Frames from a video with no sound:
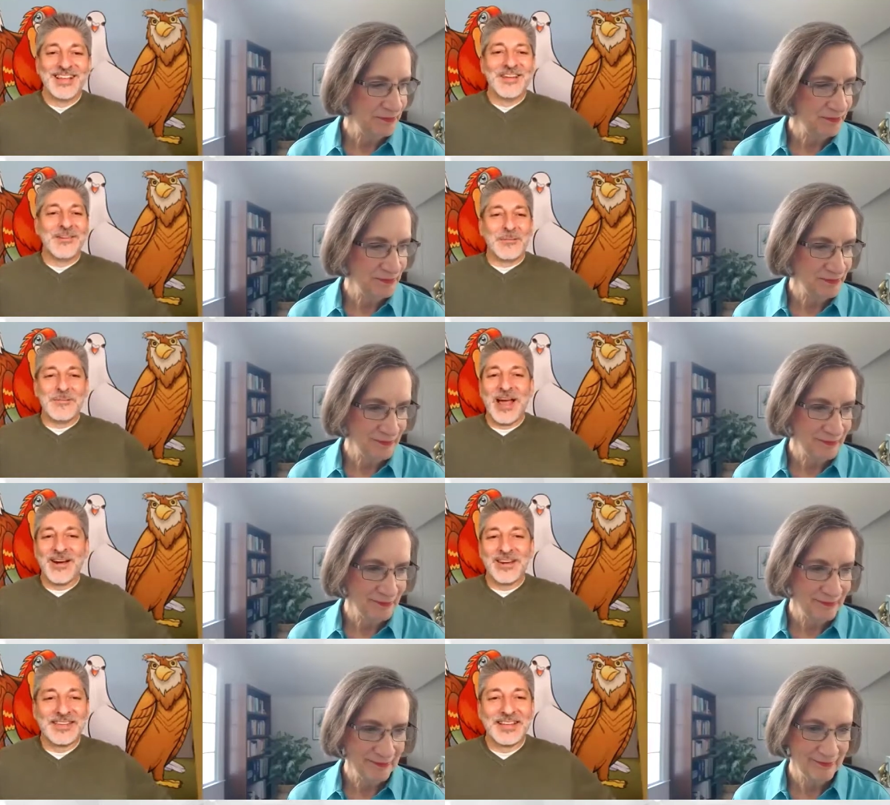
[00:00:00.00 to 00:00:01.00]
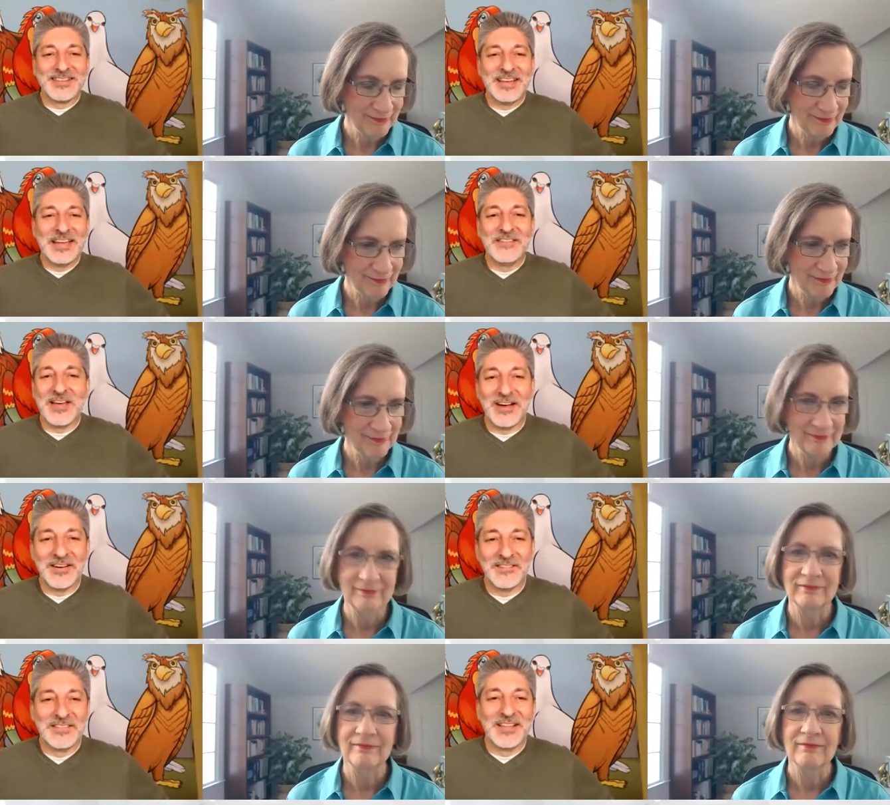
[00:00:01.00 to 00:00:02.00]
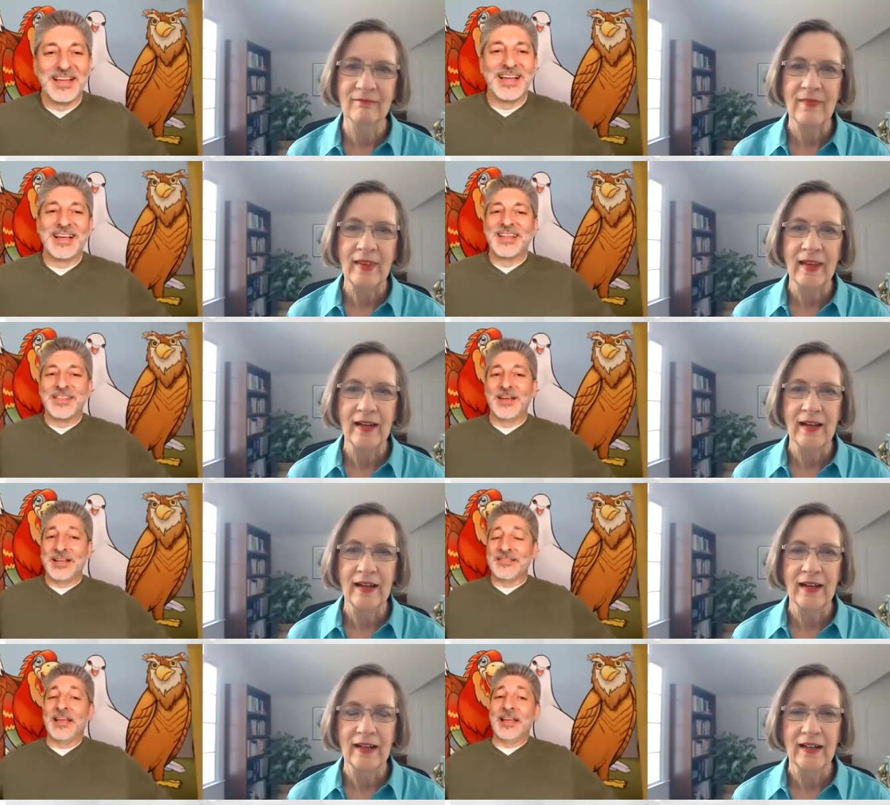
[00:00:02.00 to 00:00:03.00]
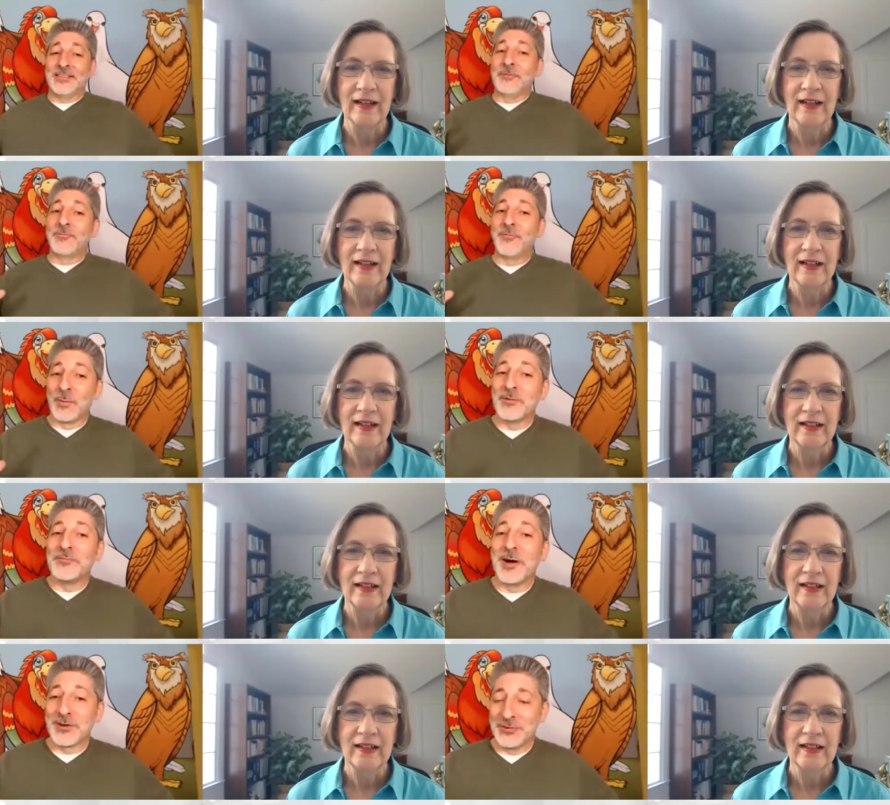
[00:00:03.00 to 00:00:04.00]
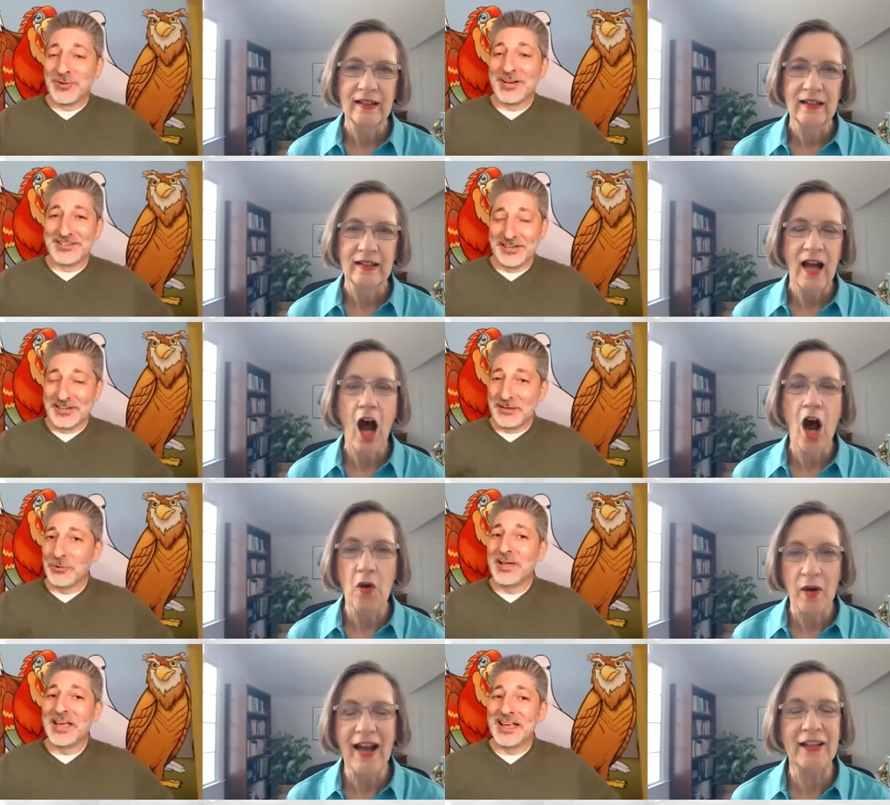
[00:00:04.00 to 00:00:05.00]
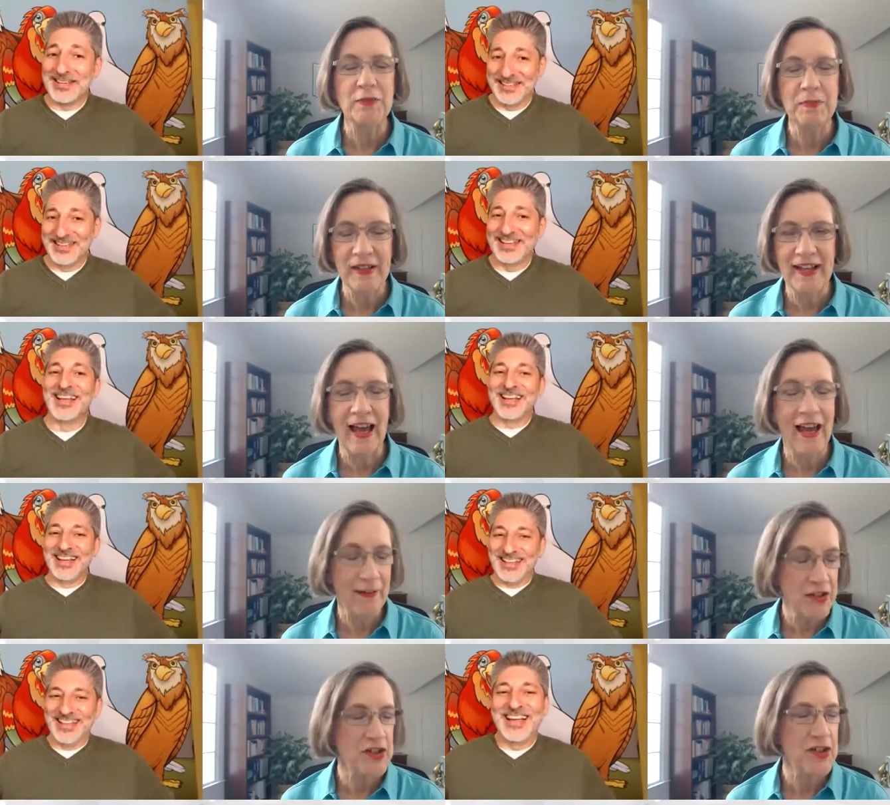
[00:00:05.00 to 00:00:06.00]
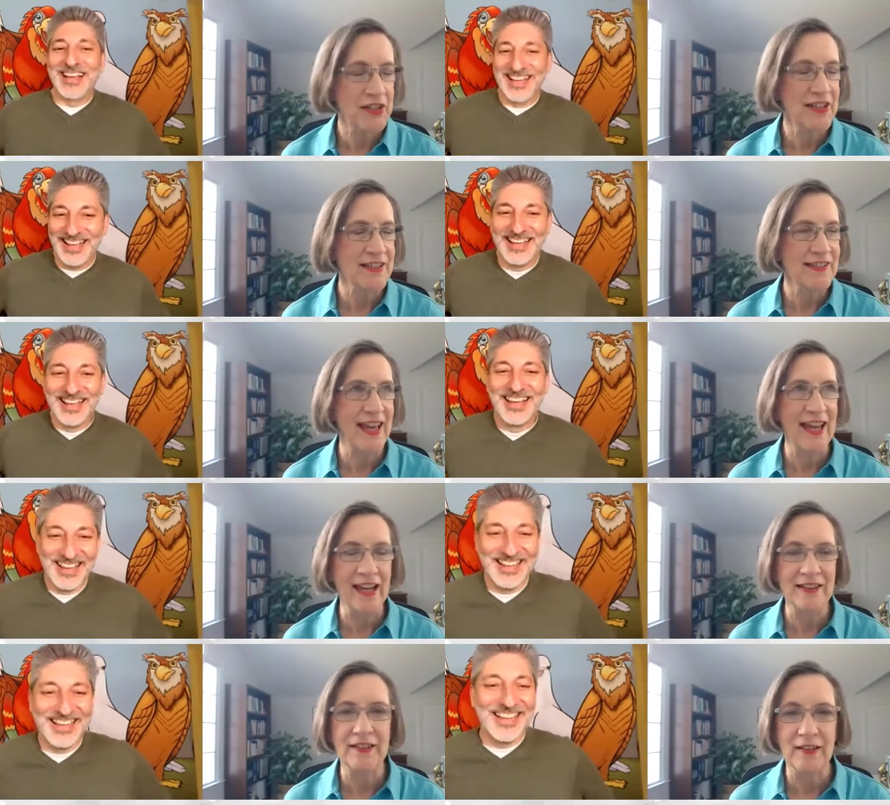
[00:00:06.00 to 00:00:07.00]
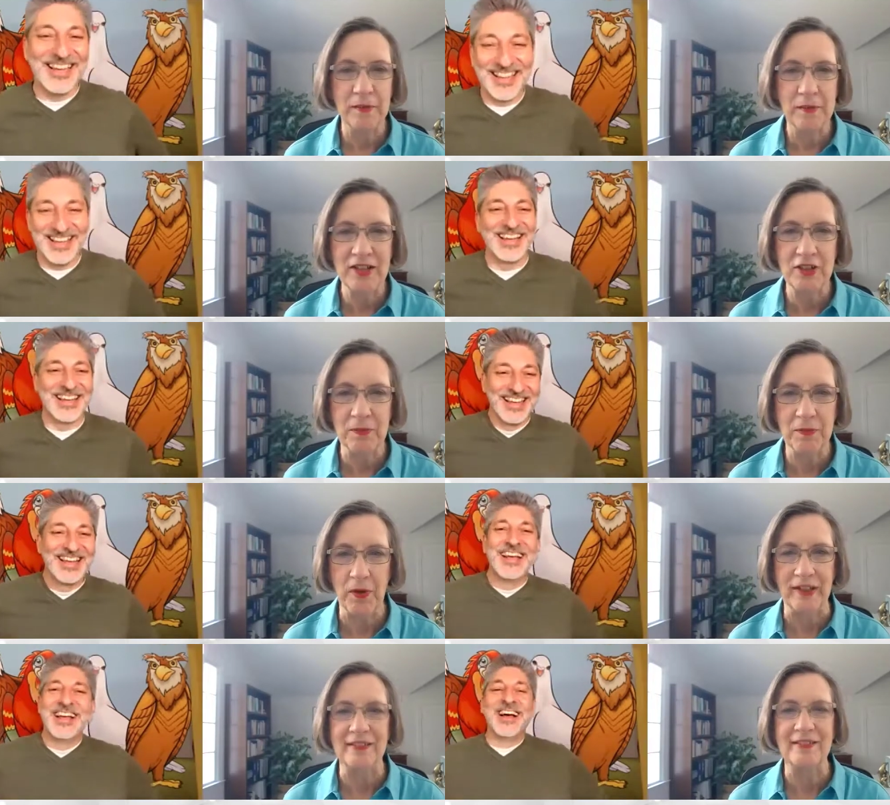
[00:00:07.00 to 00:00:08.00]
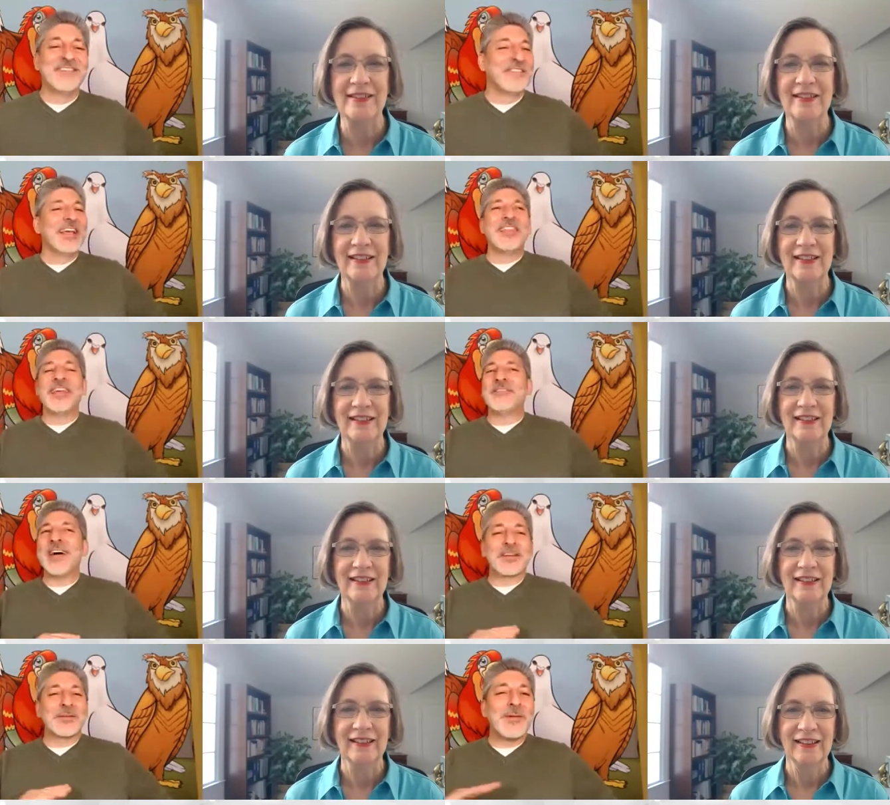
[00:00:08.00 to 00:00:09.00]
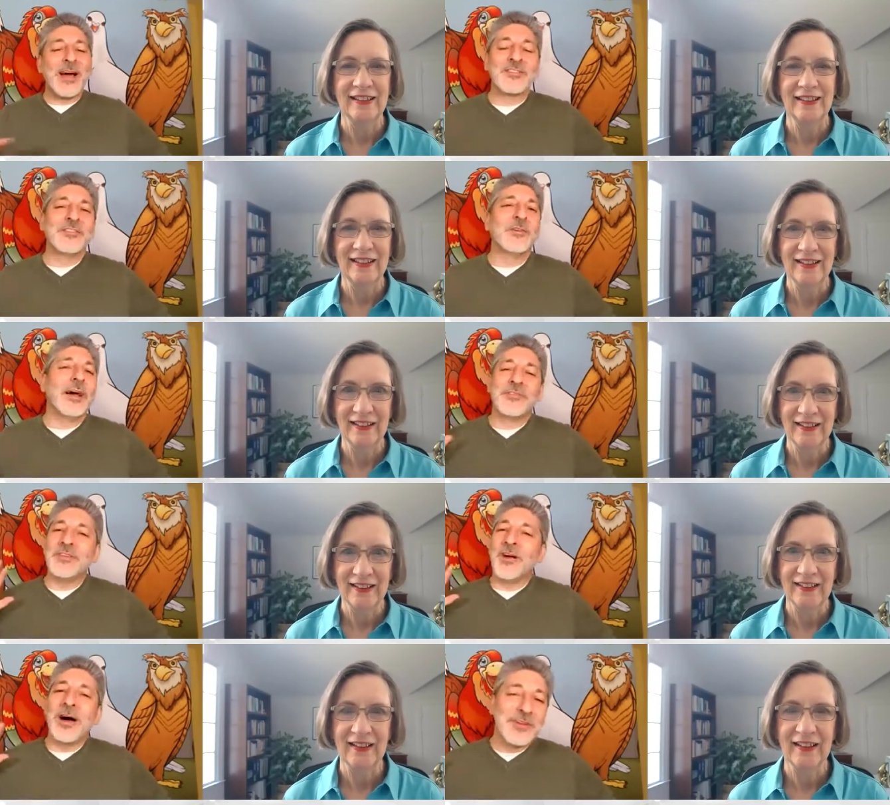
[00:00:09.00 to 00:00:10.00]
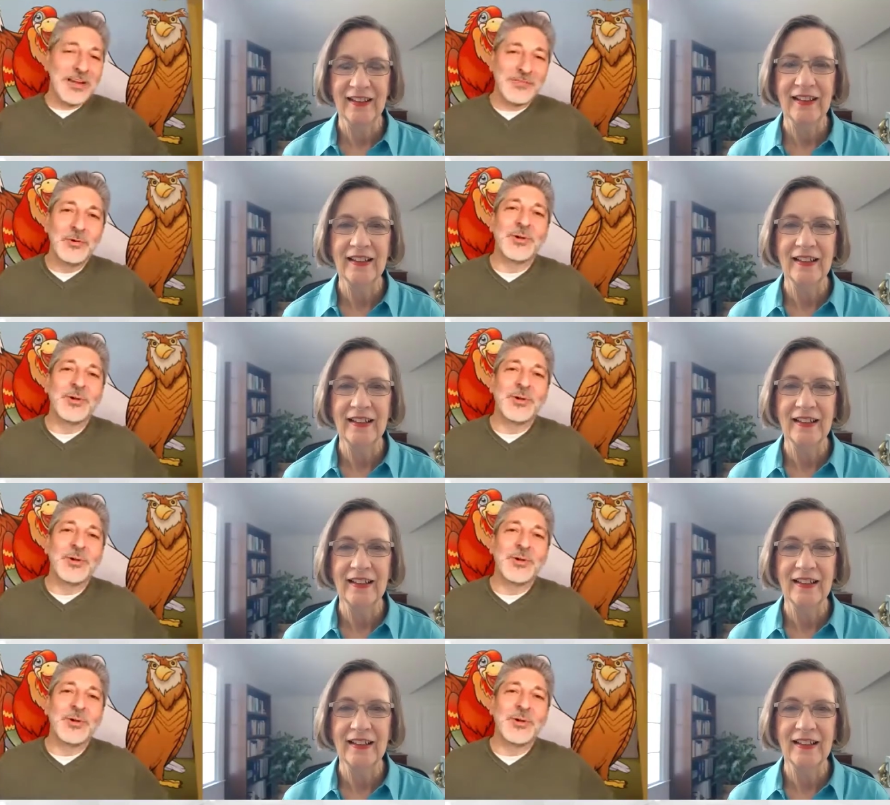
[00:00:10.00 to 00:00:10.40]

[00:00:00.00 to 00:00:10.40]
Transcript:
Speaker 1: When a parrot sends an email, it's a form of punctuation. I'll give
Speaker 2: you I was just going to say exclamation points. In
Speaker 1: fact, parrots do often have to do an